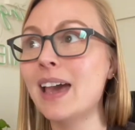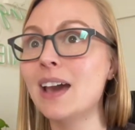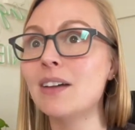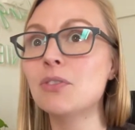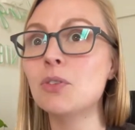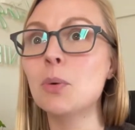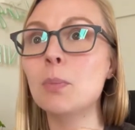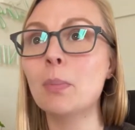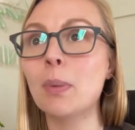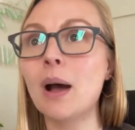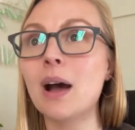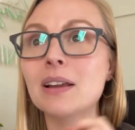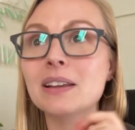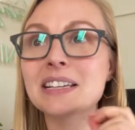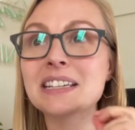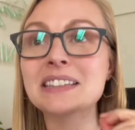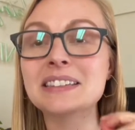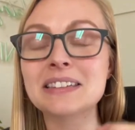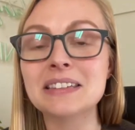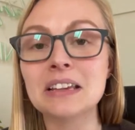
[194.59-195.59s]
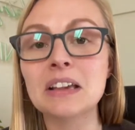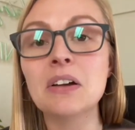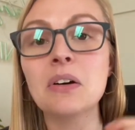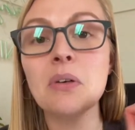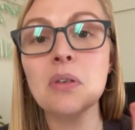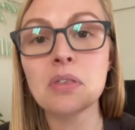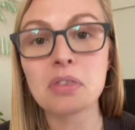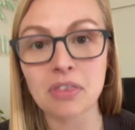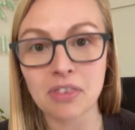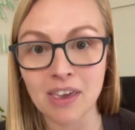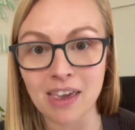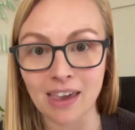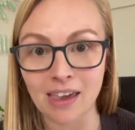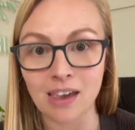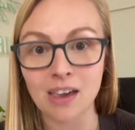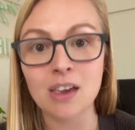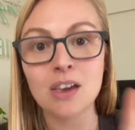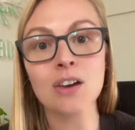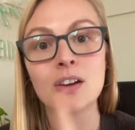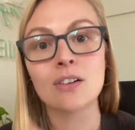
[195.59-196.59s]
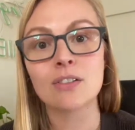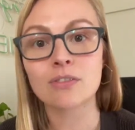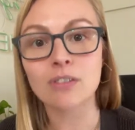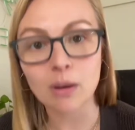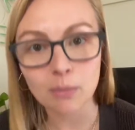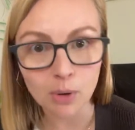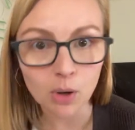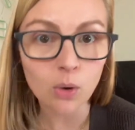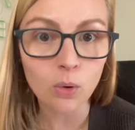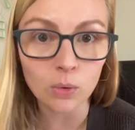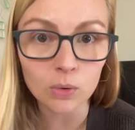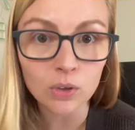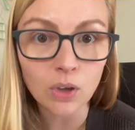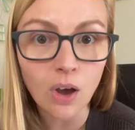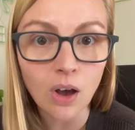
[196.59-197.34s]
ever bought a single thing from a cold